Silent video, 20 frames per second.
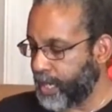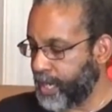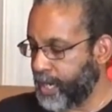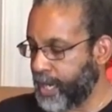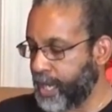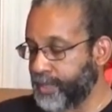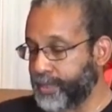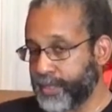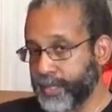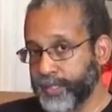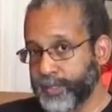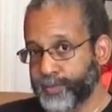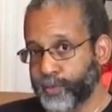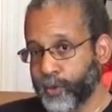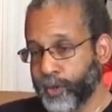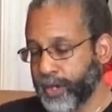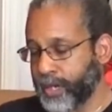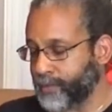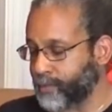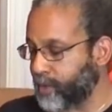And at this
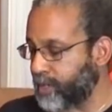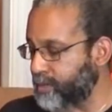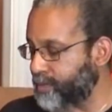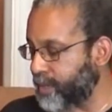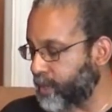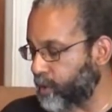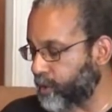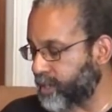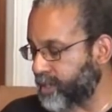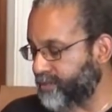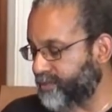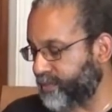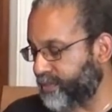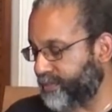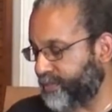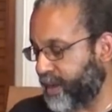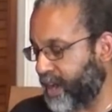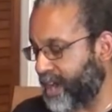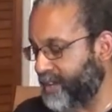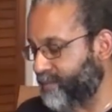point, I'm going to be looking for
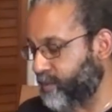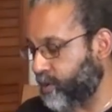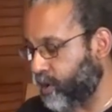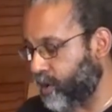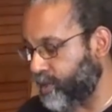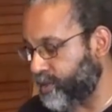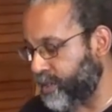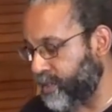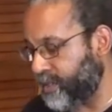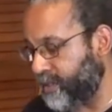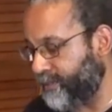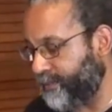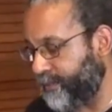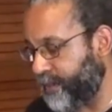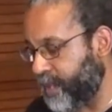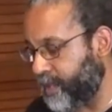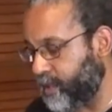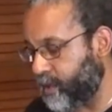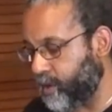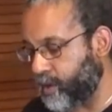five cards in the
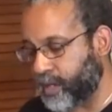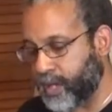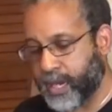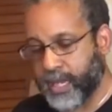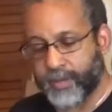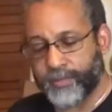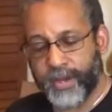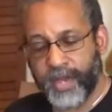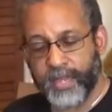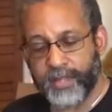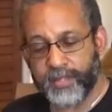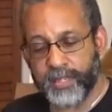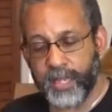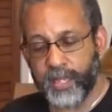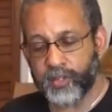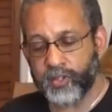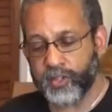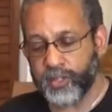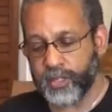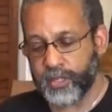fan that are getting my
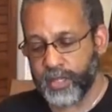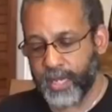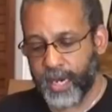attention.